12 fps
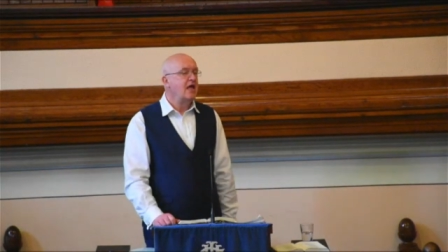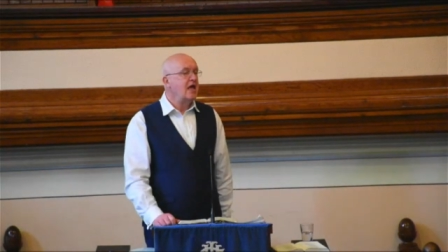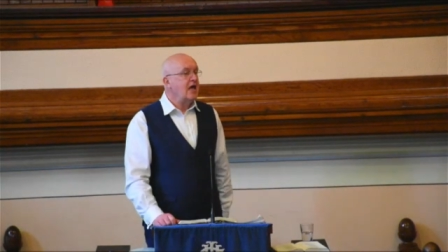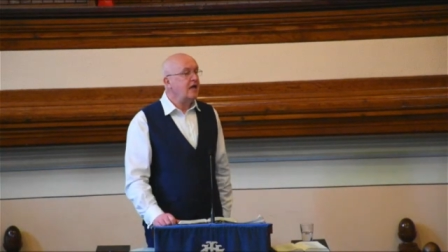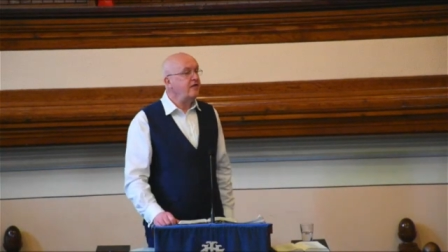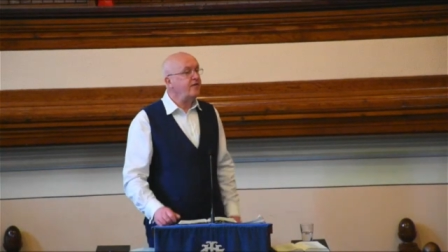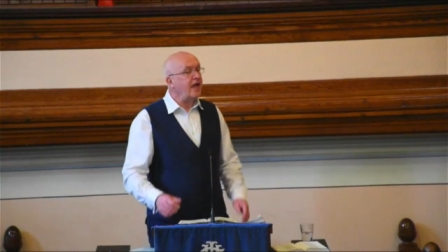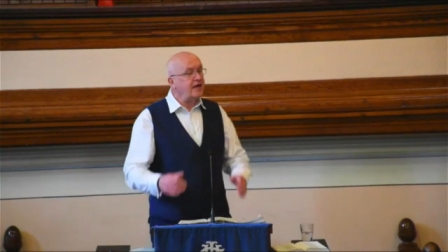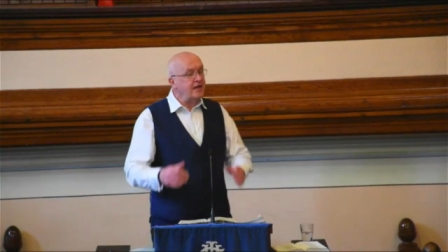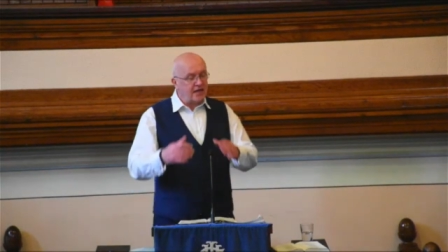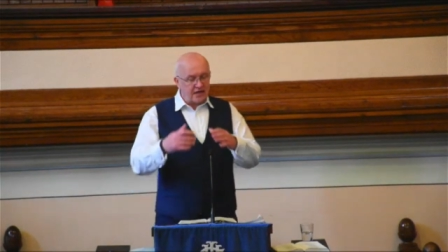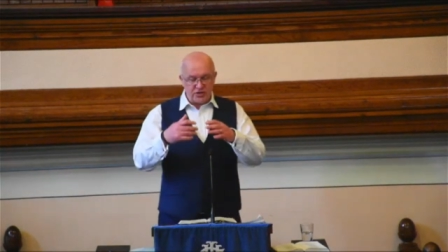And then,
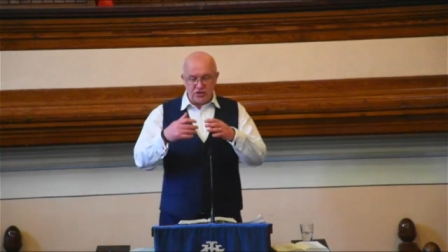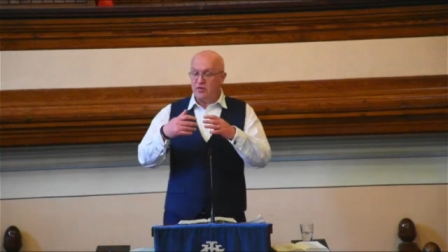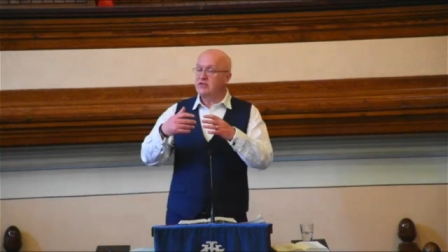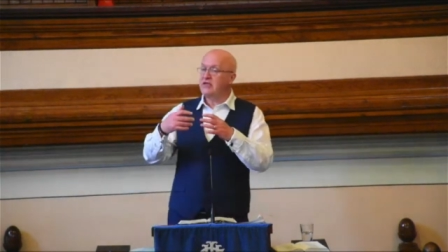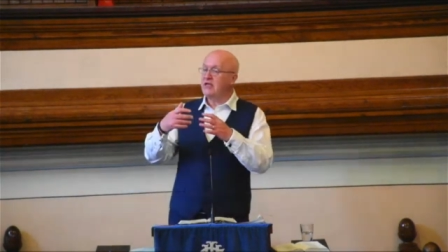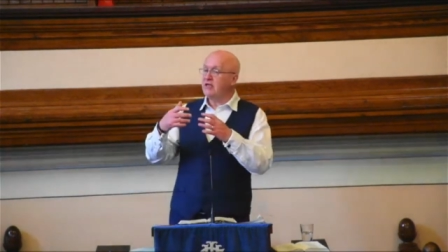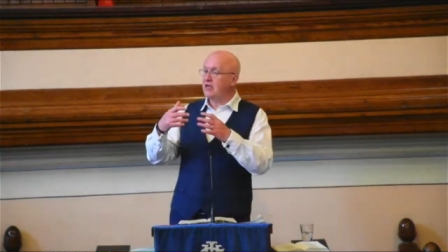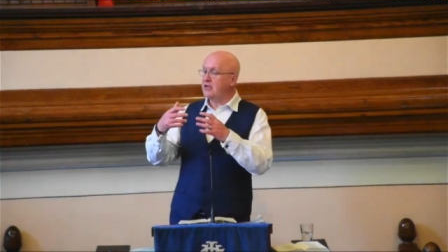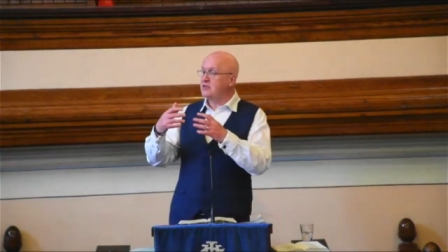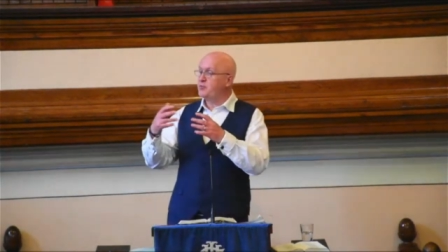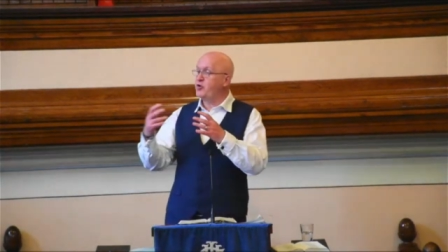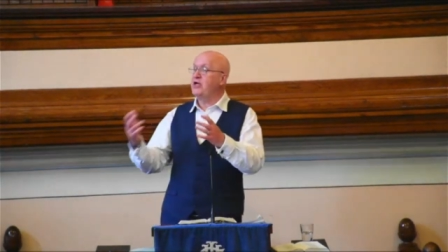as soon as he has
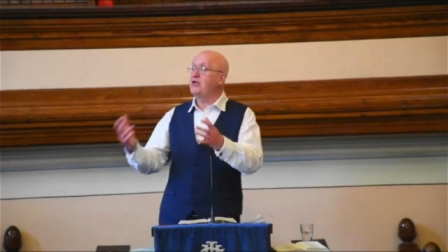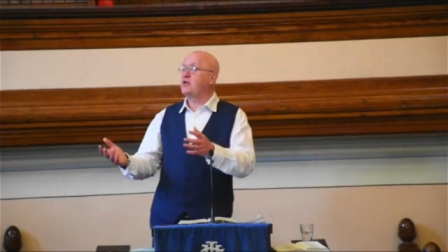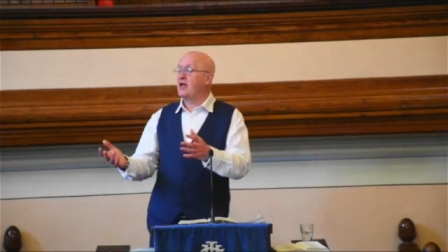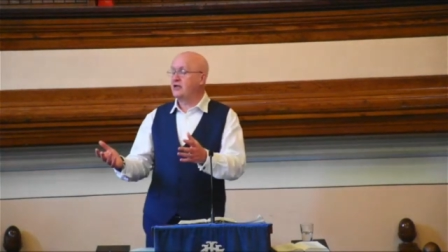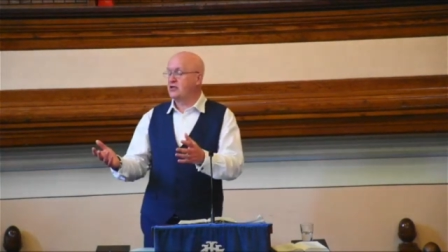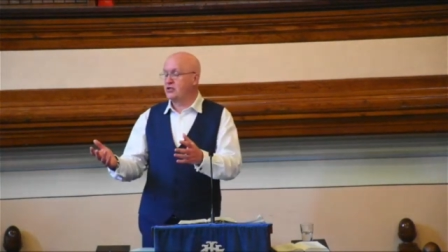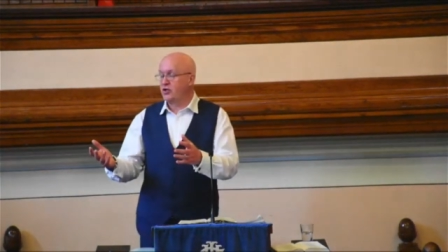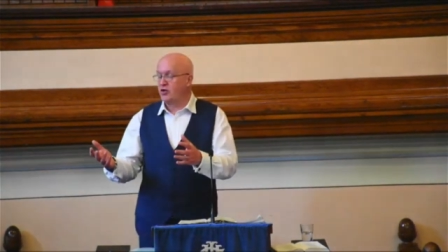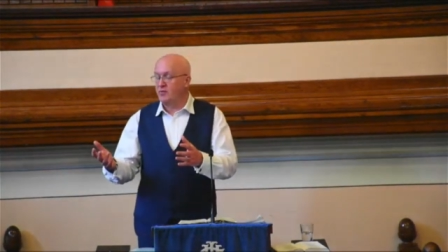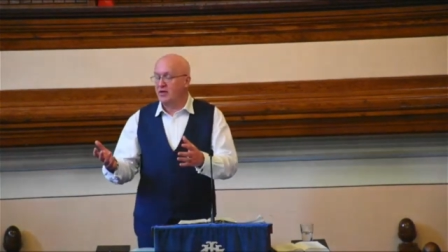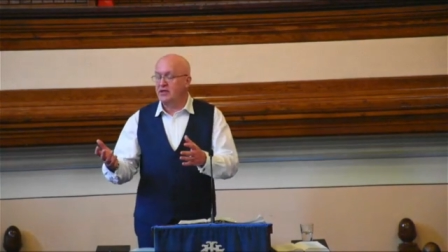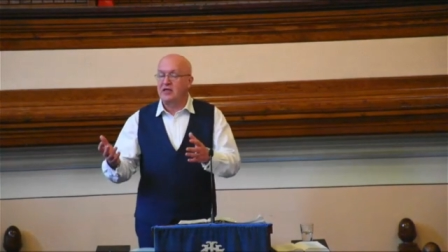preached that
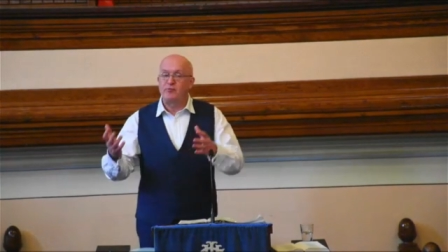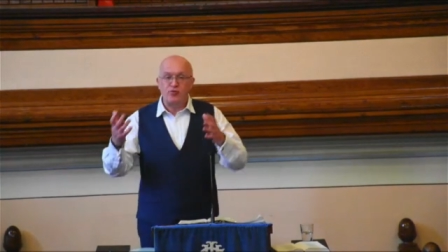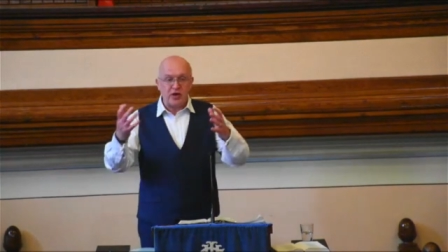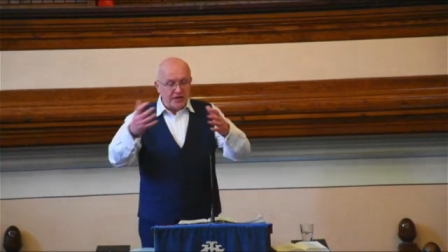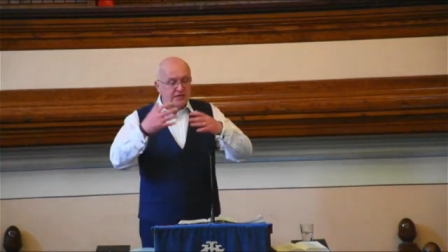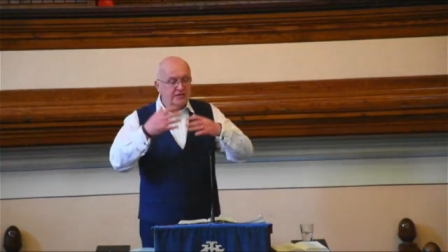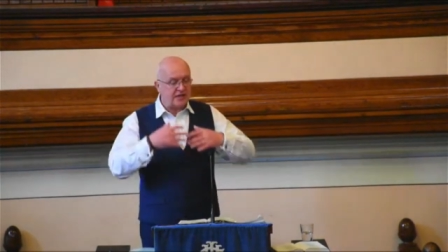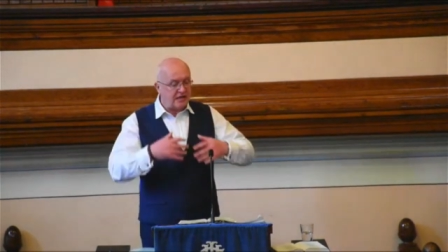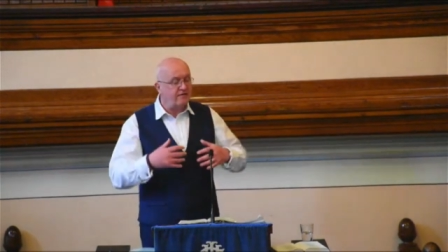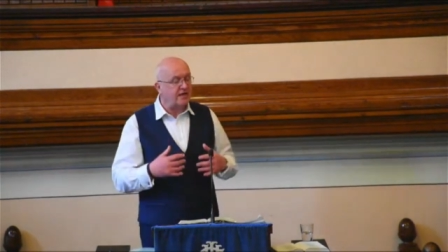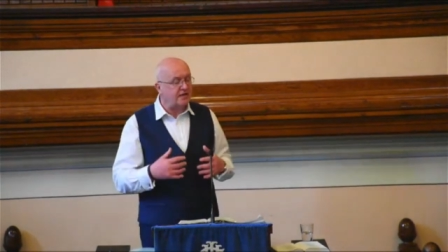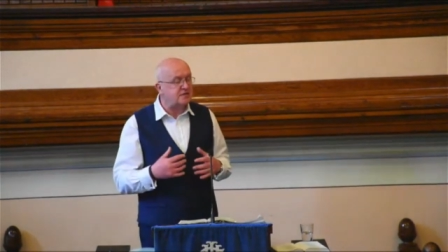sermon, he brings in
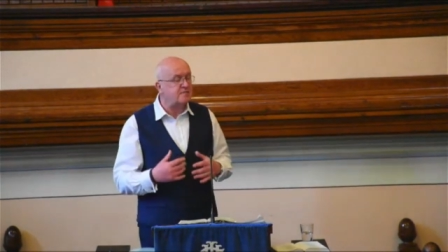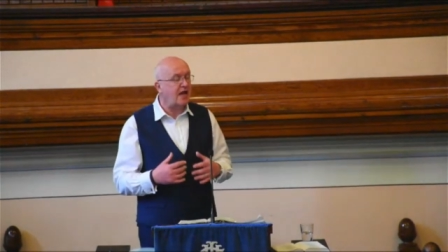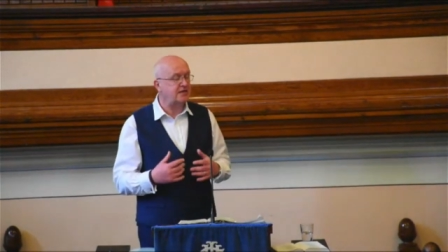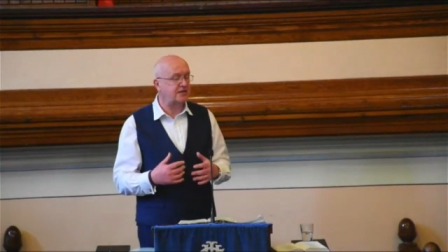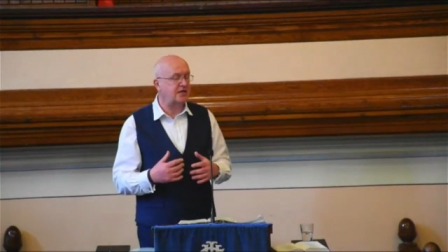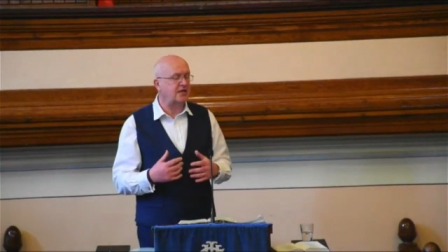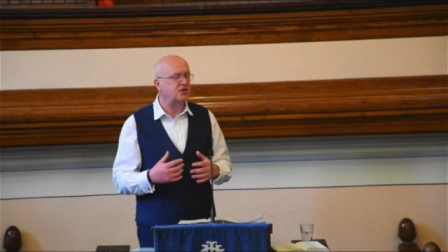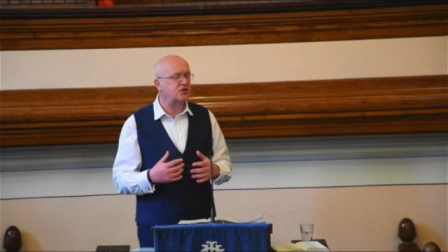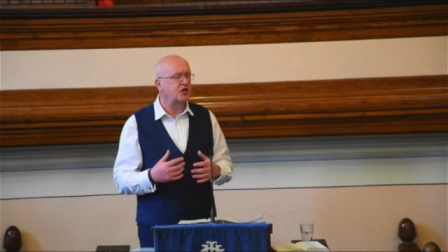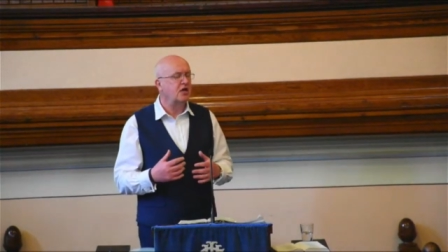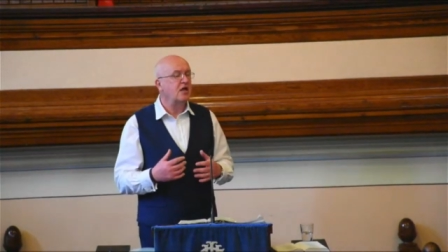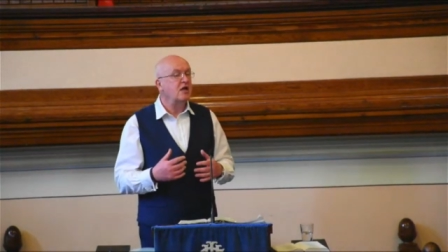this message
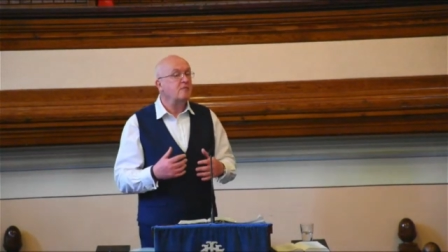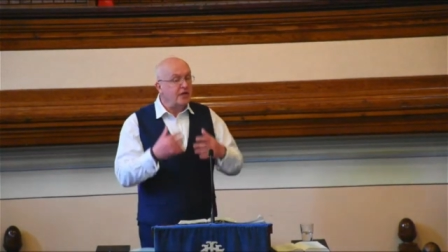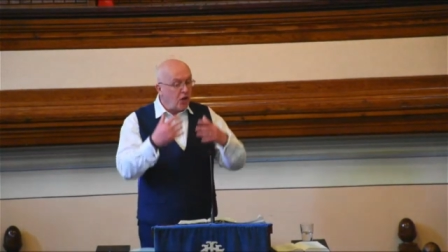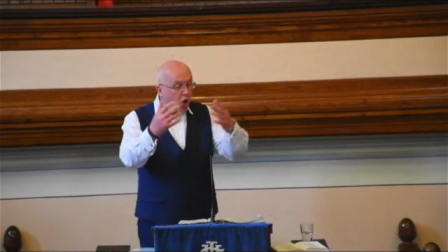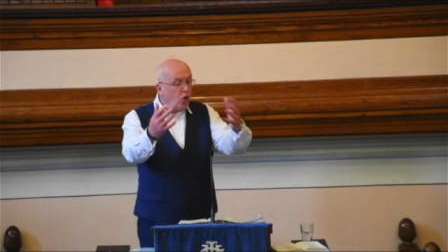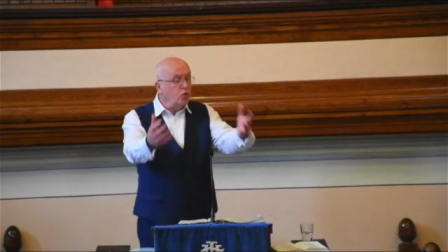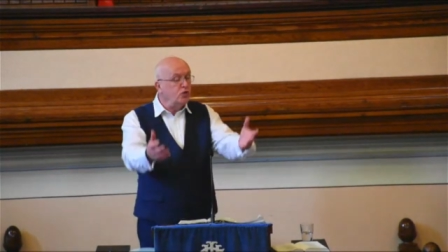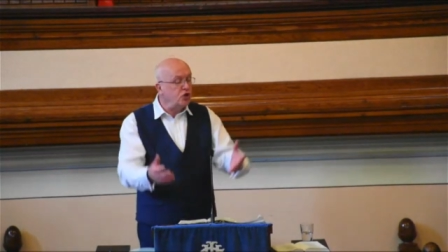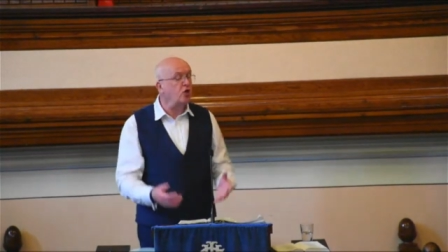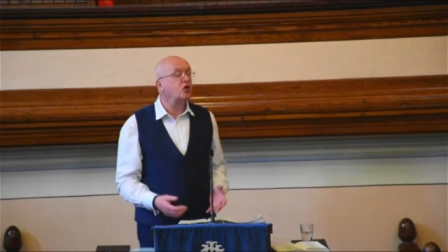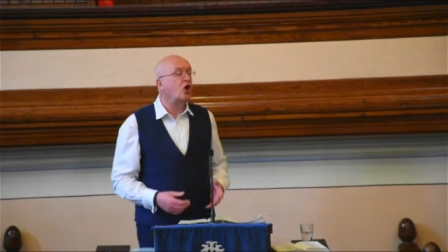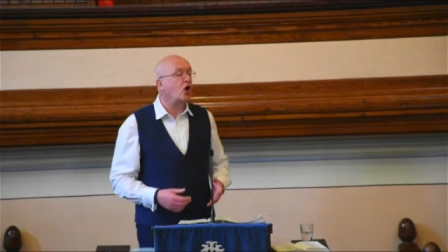Behold
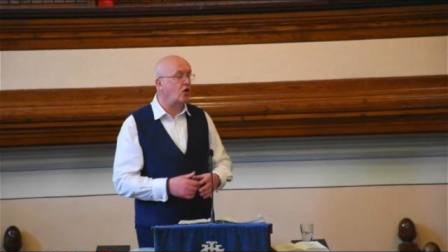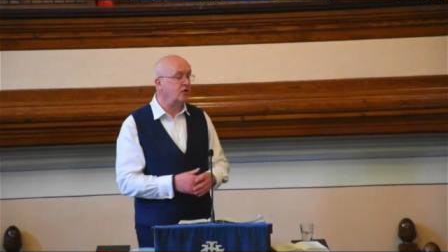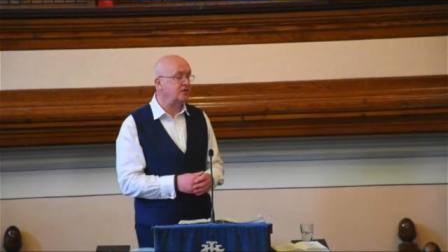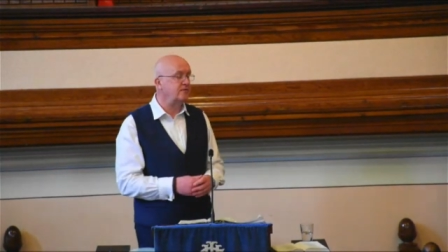your God.